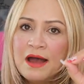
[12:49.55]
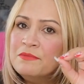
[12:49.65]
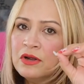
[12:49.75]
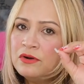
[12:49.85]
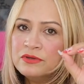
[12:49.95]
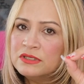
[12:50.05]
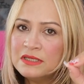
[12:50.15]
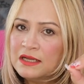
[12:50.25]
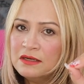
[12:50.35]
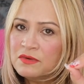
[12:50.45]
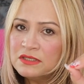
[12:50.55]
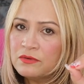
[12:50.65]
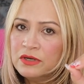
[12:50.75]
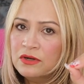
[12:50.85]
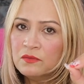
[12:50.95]
I'm not understanding what's
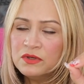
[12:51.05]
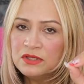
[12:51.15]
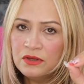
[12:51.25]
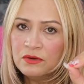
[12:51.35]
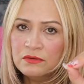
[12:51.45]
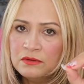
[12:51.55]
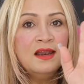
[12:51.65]
going on with you.